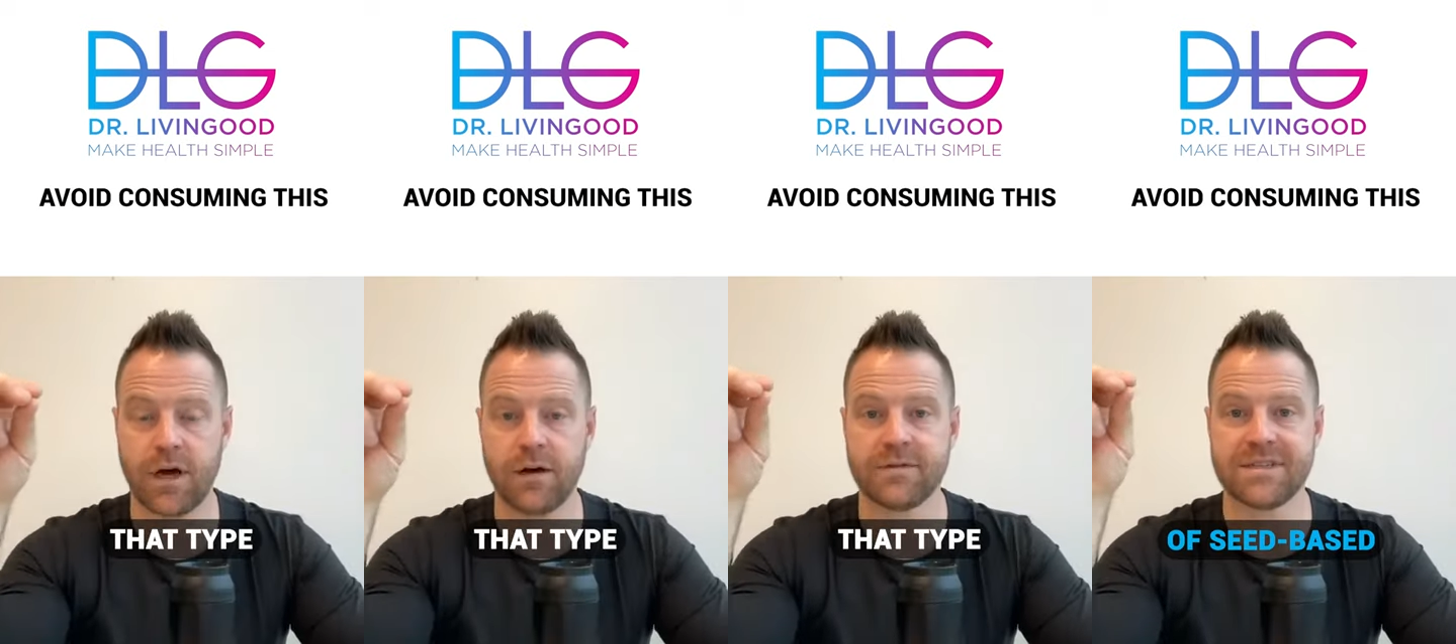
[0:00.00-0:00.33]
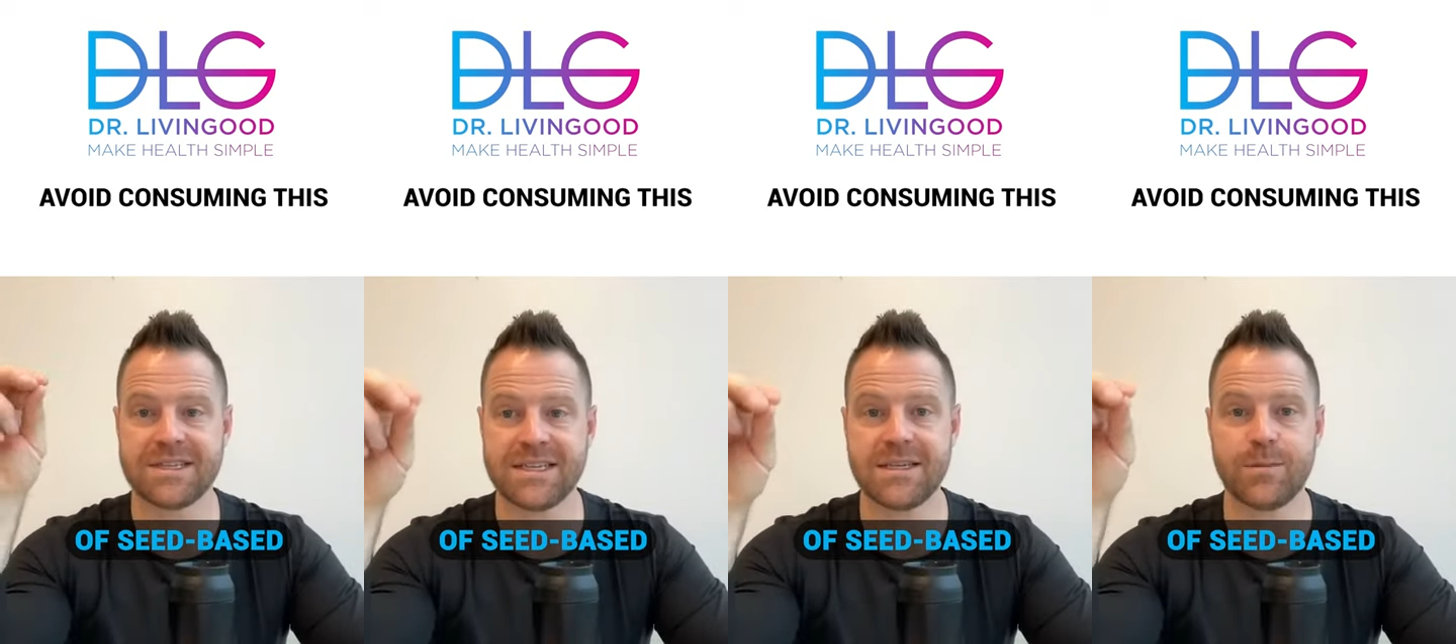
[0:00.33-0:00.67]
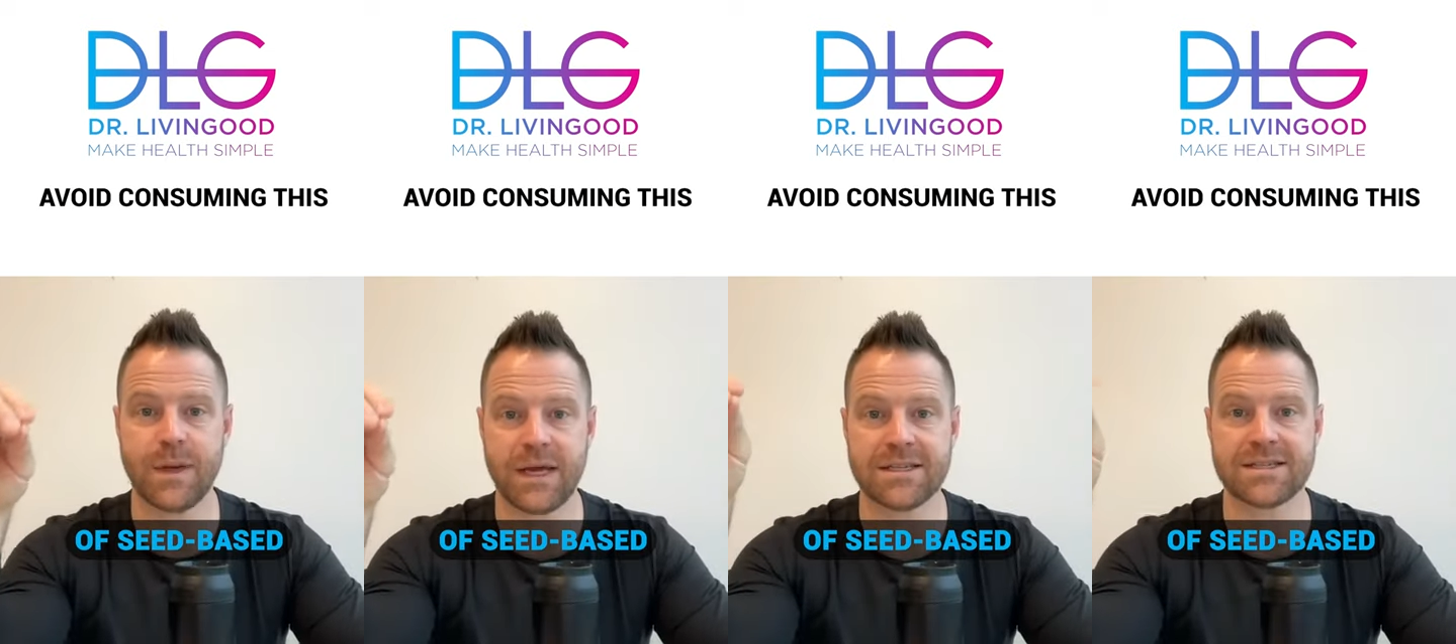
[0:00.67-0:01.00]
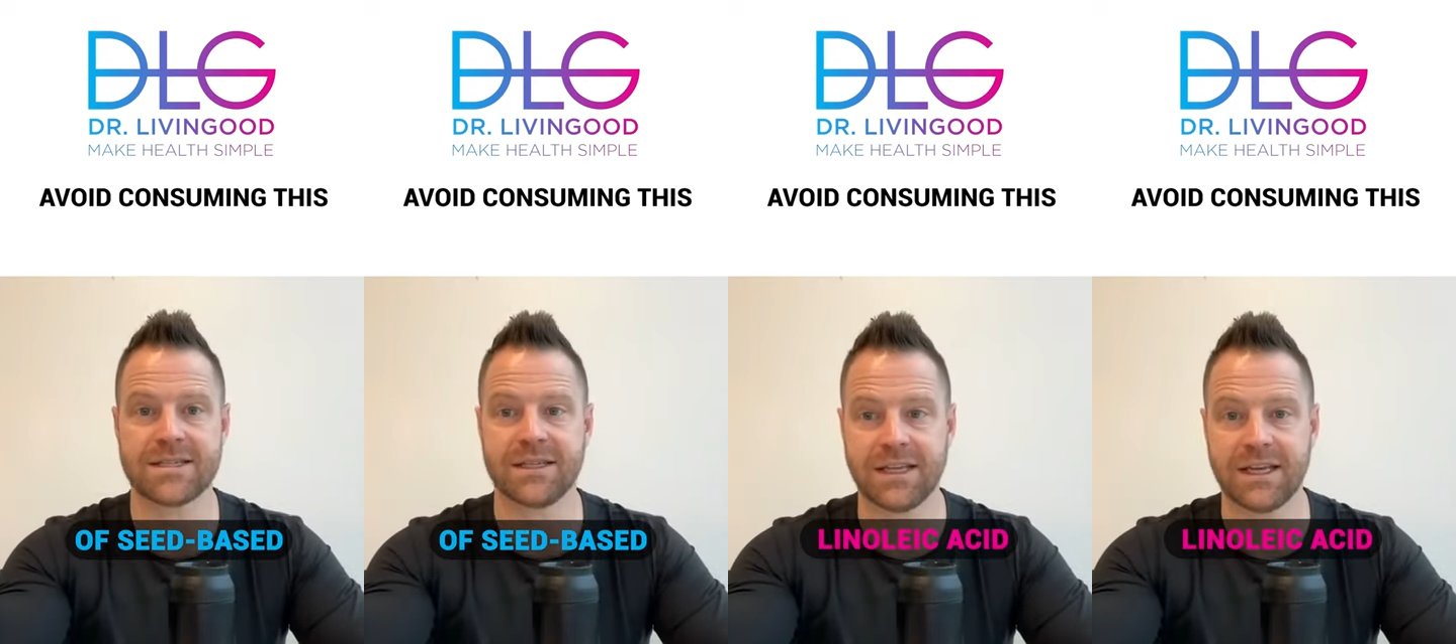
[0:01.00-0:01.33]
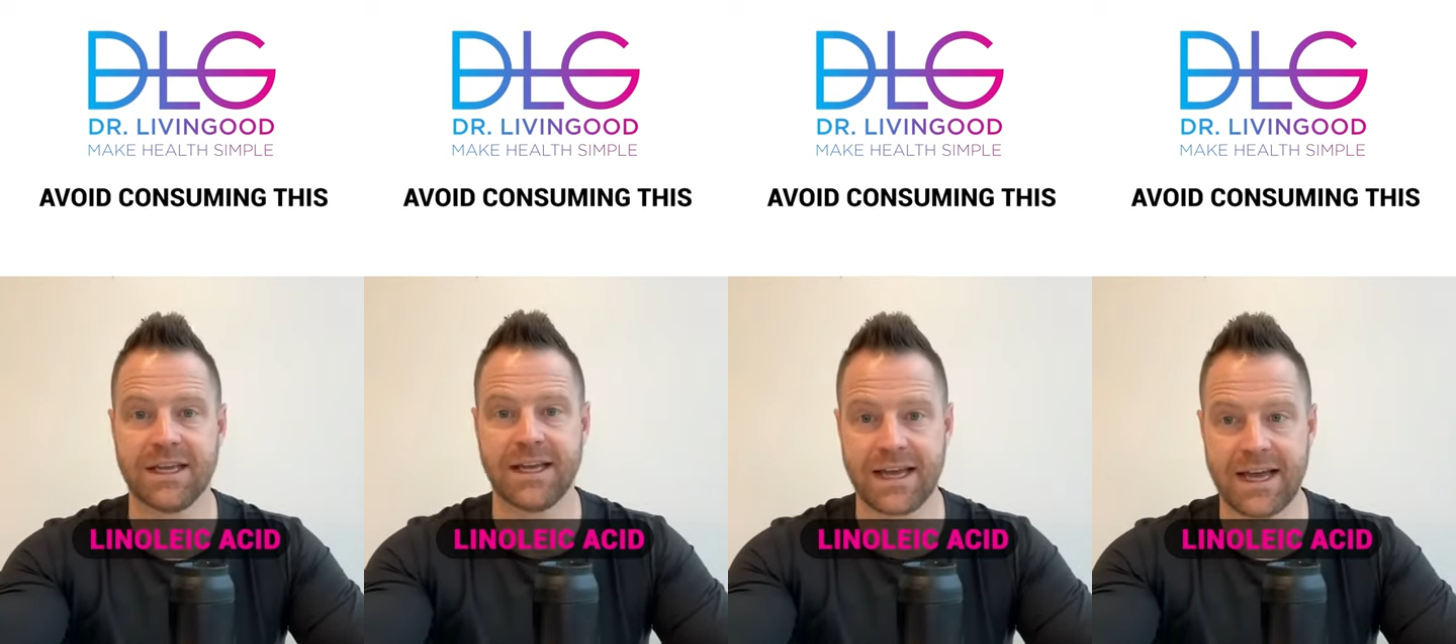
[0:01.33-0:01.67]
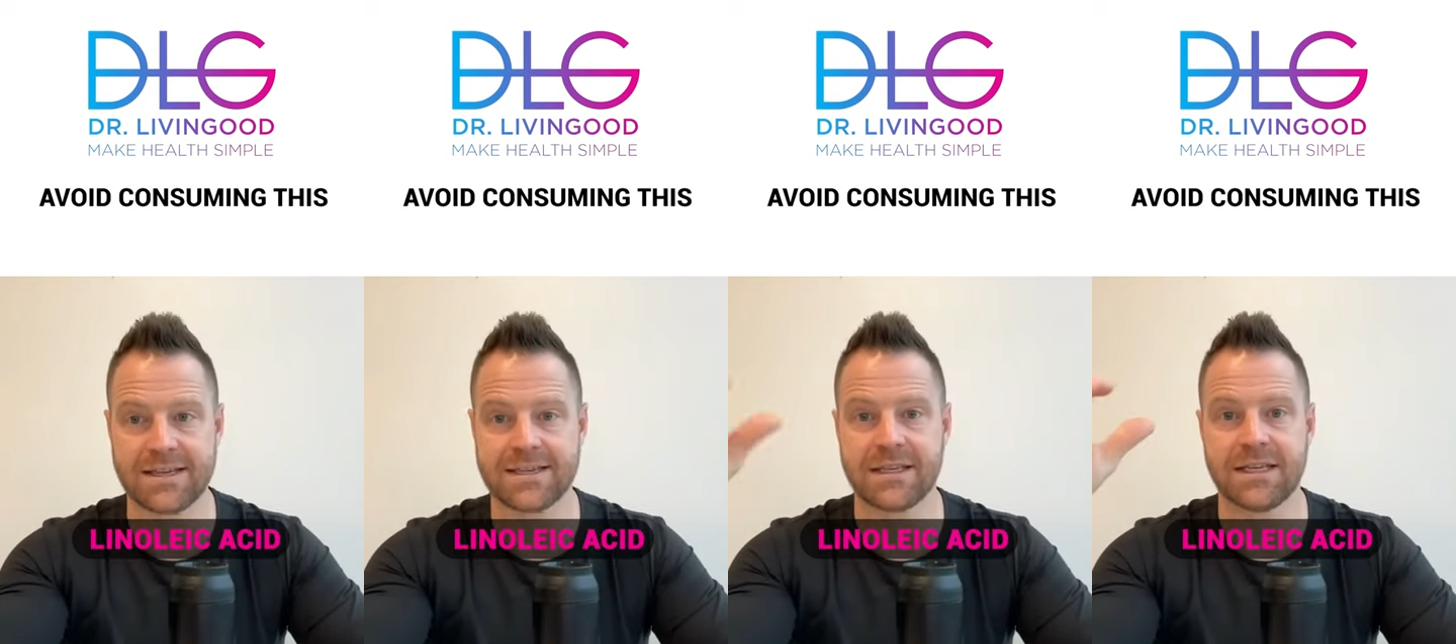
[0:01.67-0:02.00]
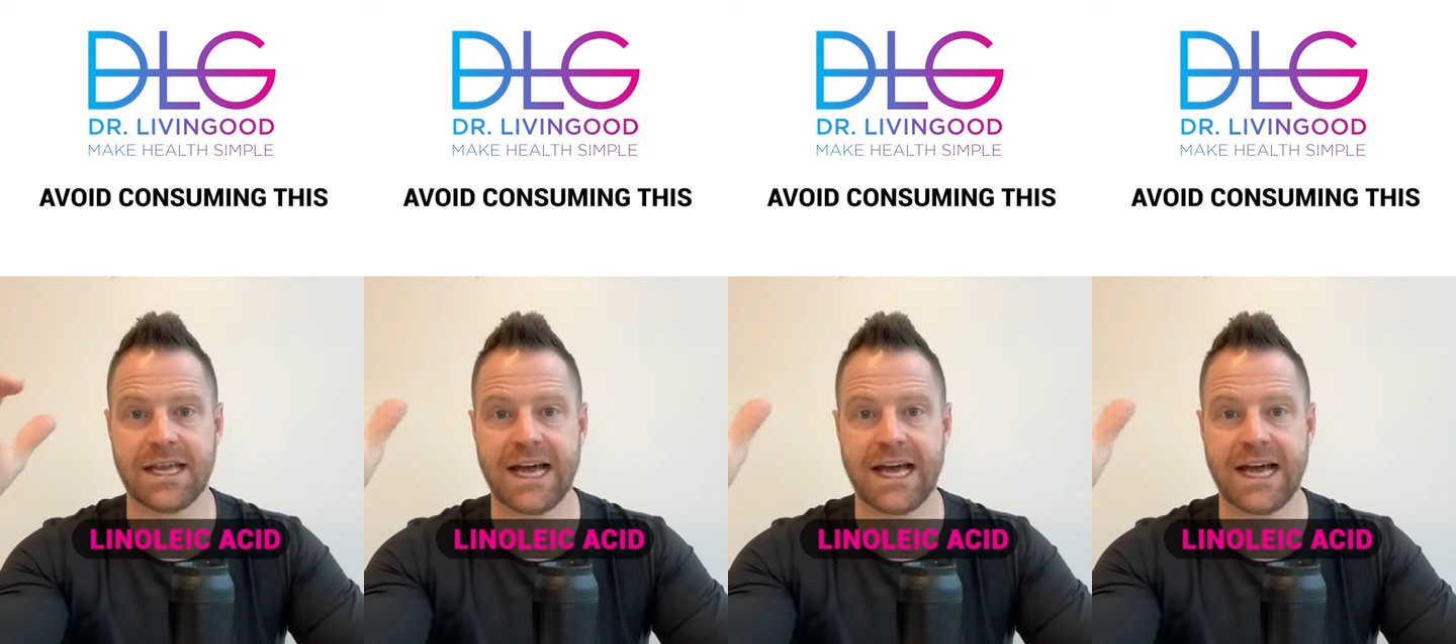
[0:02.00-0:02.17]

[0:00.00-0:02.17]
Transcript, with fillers: of seed based linoleic acid.